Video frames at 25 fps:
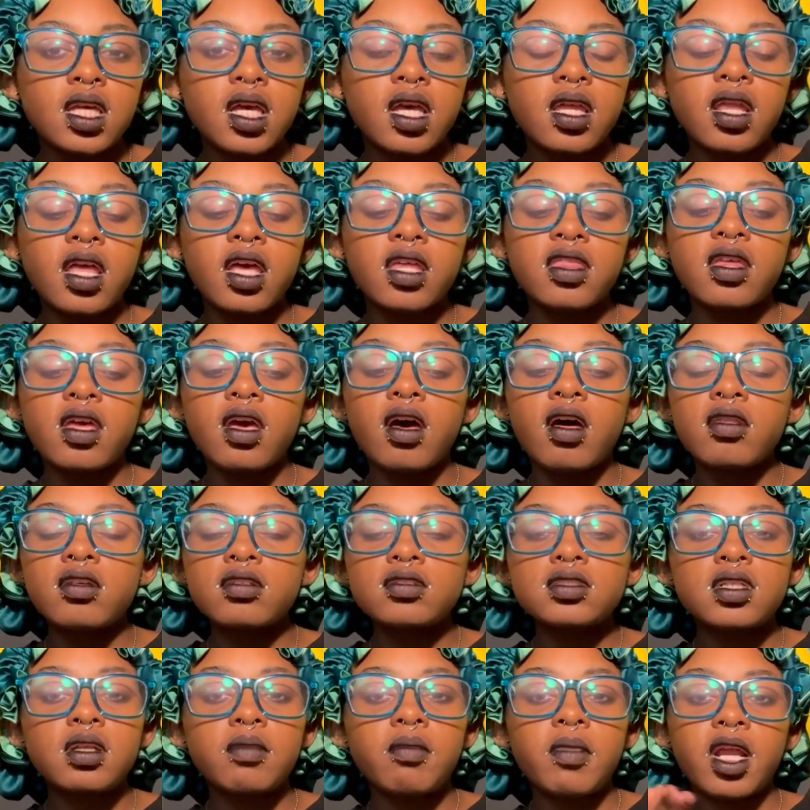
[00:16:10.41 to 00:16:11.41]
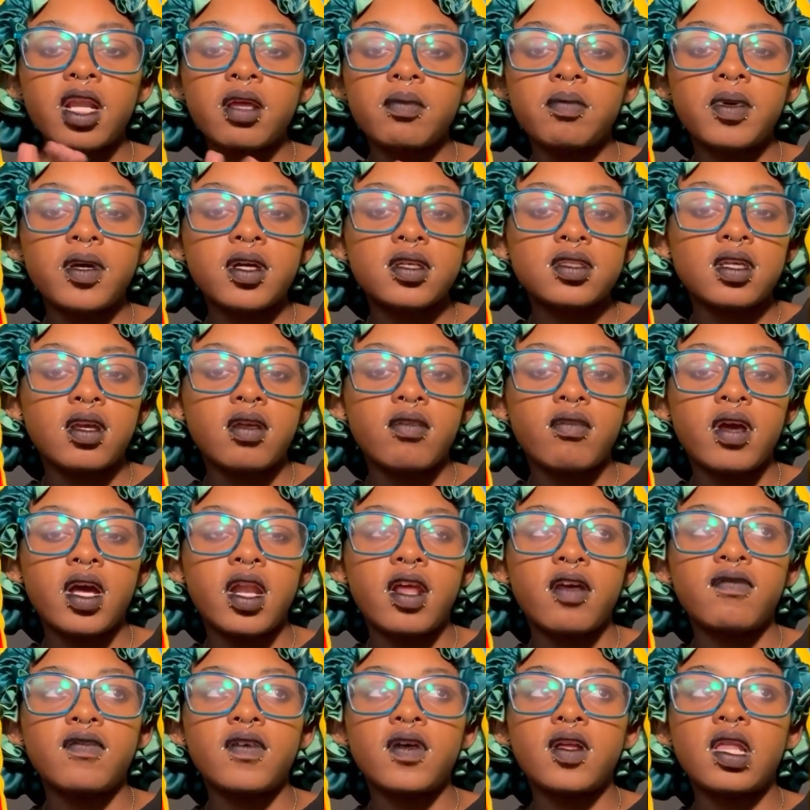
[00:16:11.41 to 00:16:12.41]
Like the other cinematic books I read,
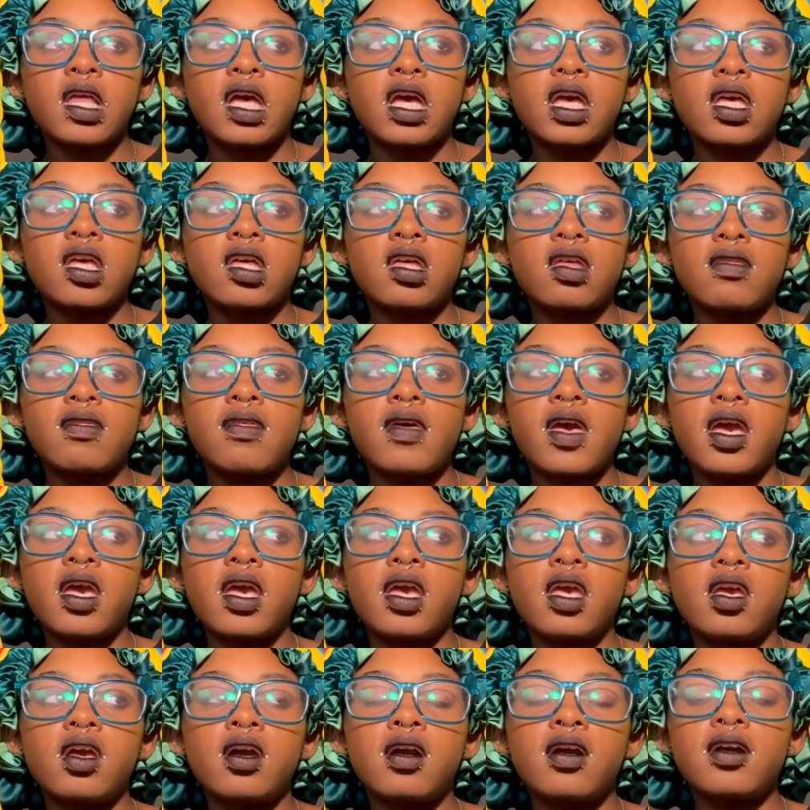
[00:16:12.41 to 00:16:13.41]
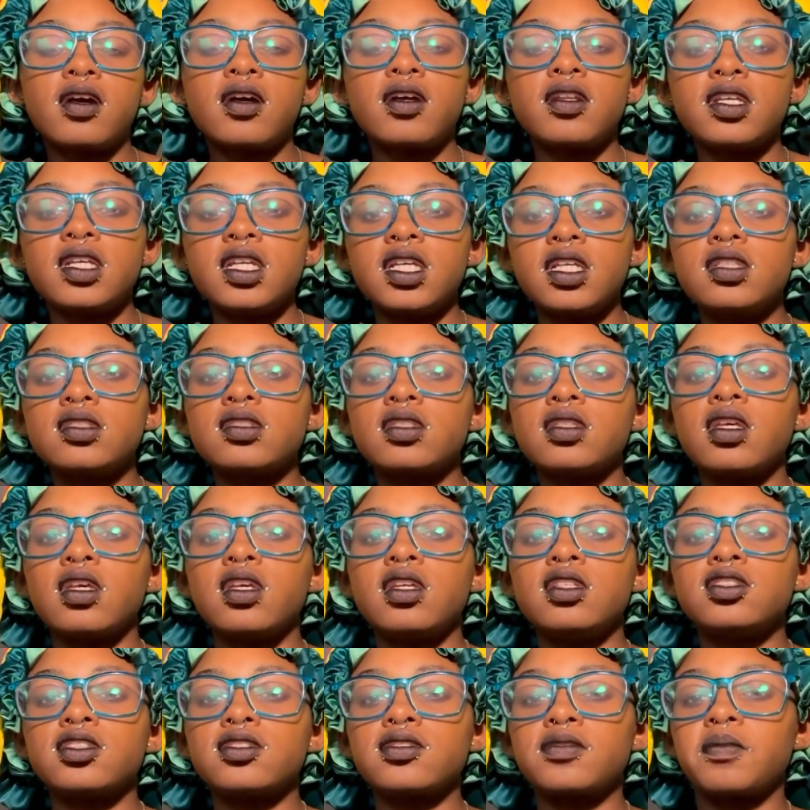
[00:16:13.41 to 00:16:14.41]
I feel like they could easily
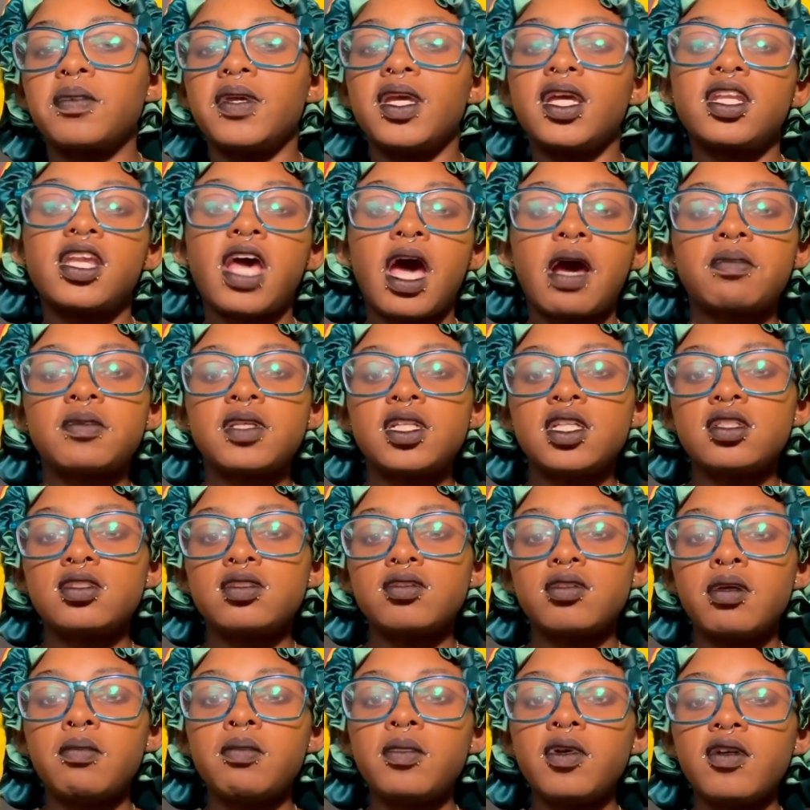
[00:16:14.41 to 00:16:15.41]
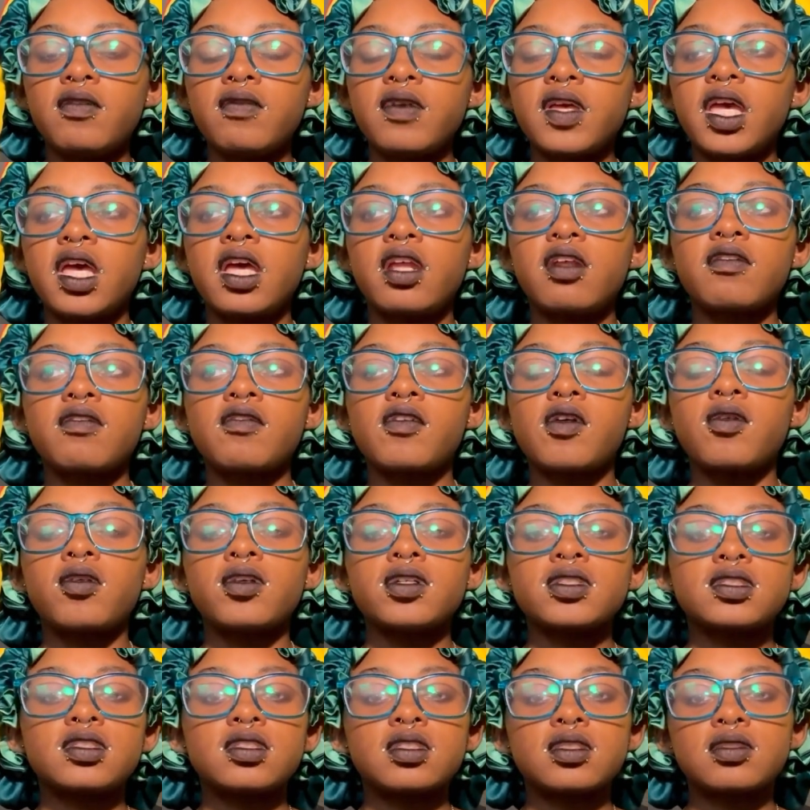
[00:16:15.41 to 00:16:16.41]
just be adapted into a movie, and of
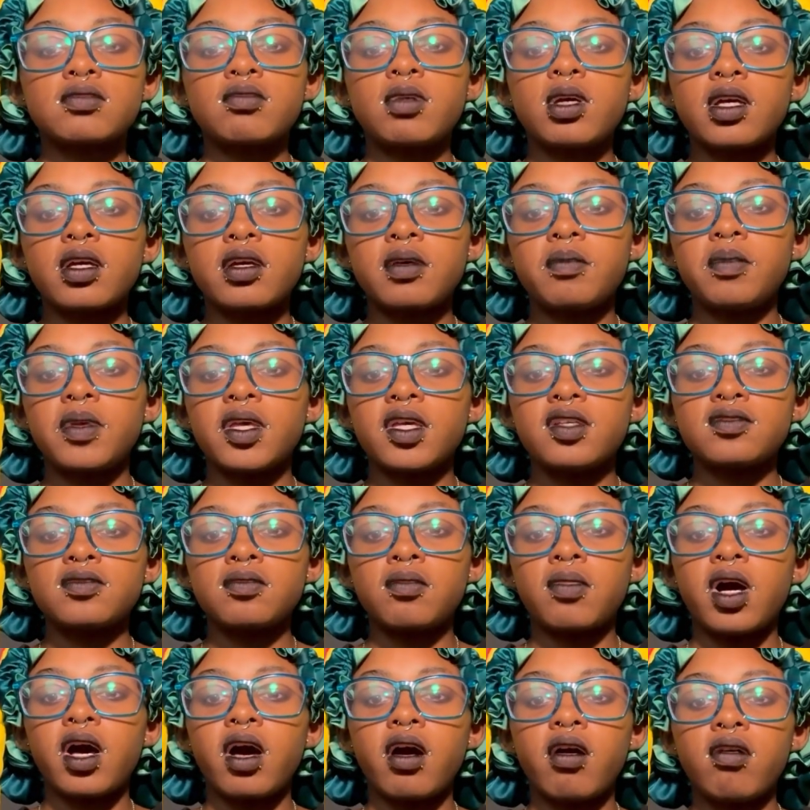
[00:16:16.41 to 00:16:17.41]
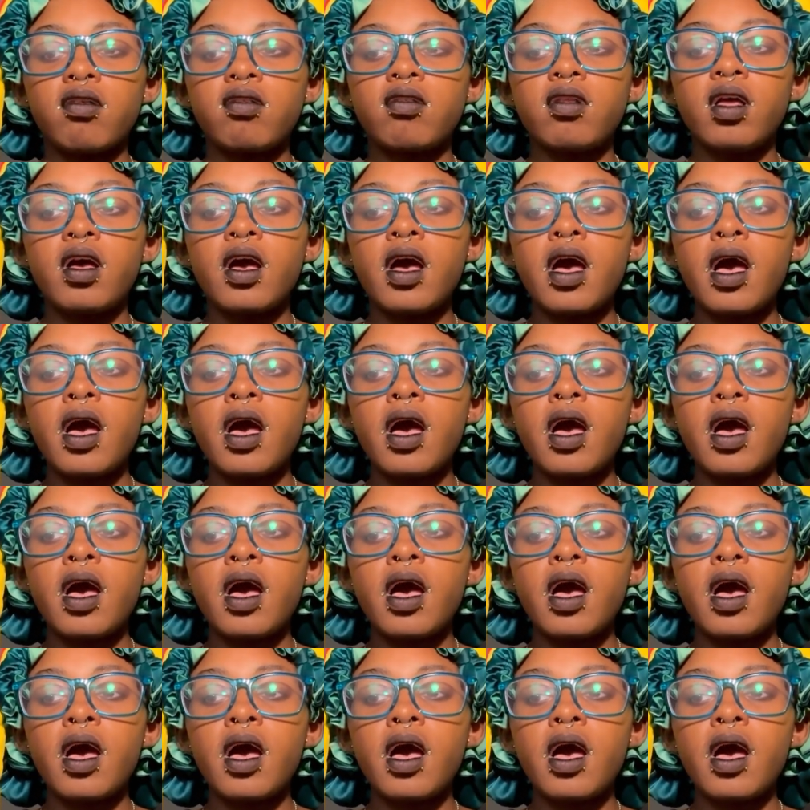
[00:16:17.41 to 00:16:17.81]
course this one could be as well.